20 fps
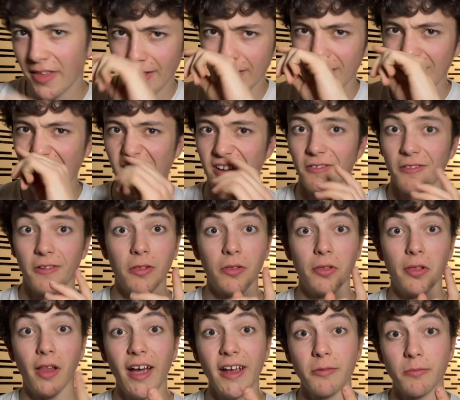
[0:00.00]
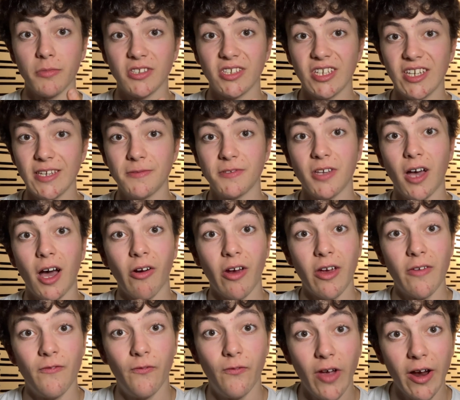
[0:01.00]
Now, leitmotifs are
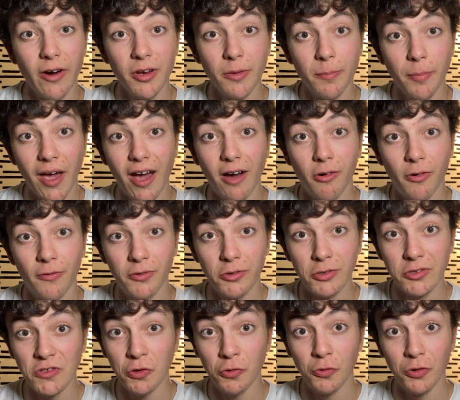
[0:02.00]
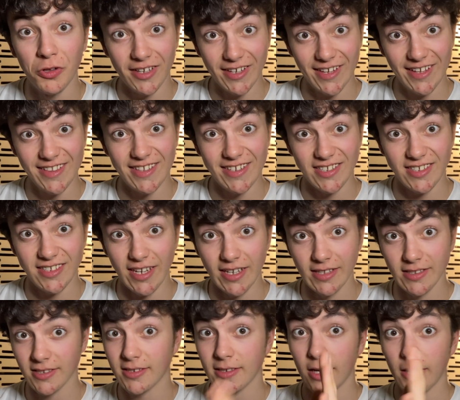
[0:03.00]
a very powerful tool in this
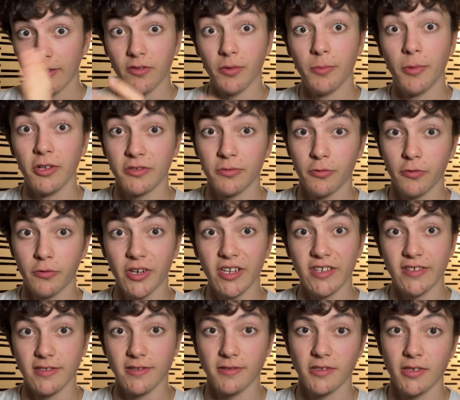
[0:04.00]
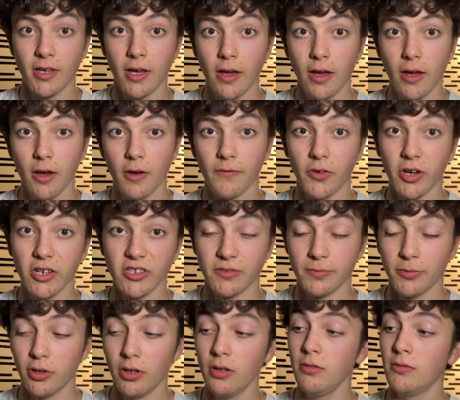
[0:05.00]
sense for multiple reasons. First
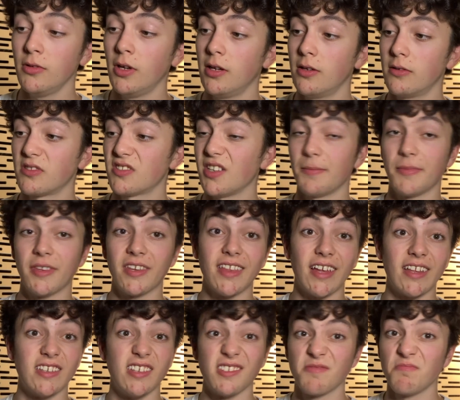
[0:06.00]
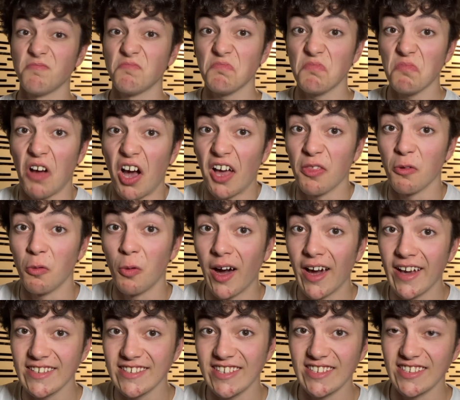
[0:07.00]
of all, something that is
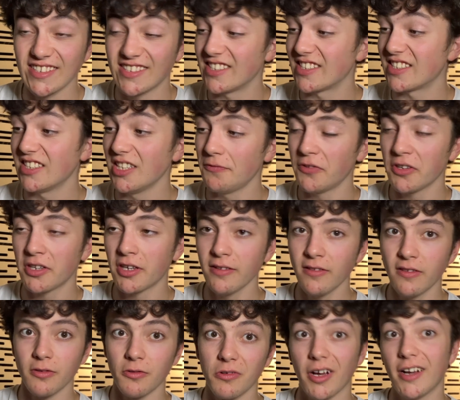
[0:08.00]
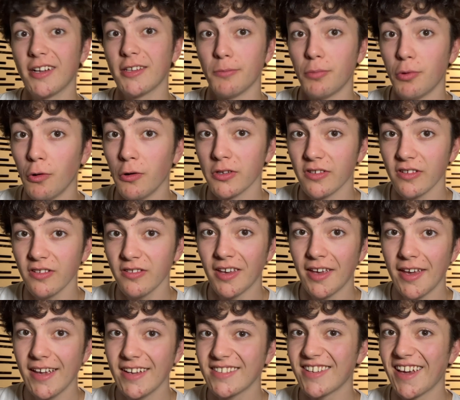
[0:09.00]
otherwise insignificant or unimportant
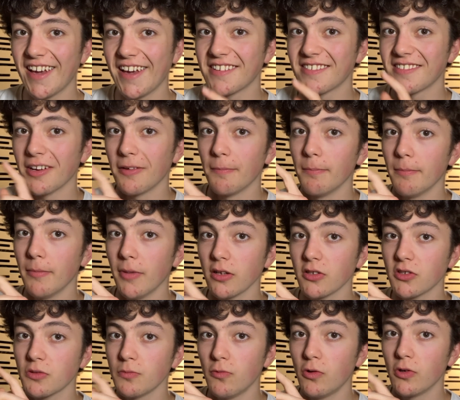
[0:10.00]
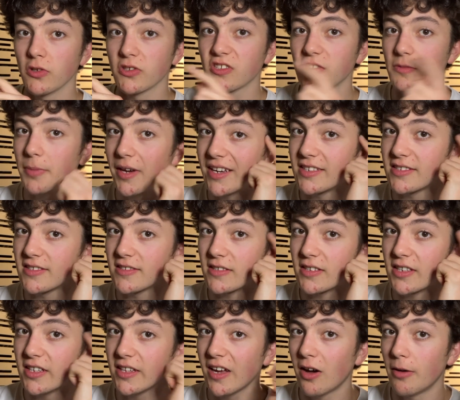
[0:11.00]
takes up much more space
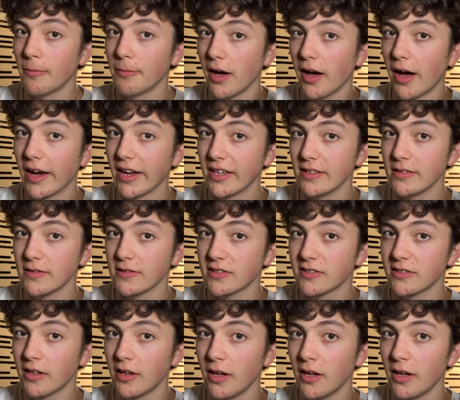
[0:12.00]
in our minds